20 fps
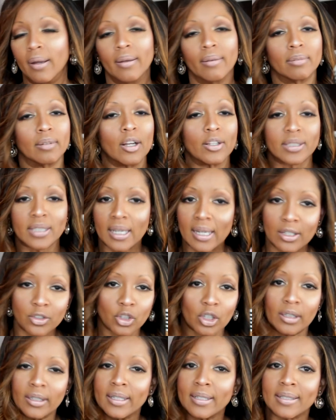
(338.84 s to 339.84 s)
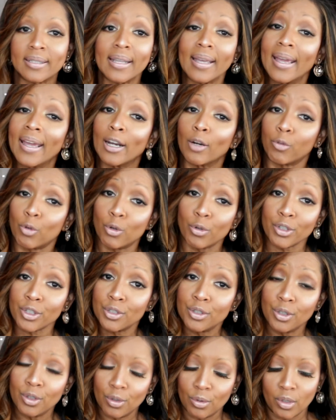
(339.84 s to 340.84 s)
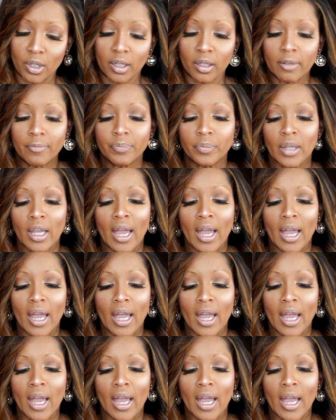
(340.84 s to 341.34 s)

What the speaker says: Los Angeles, and of course, New York.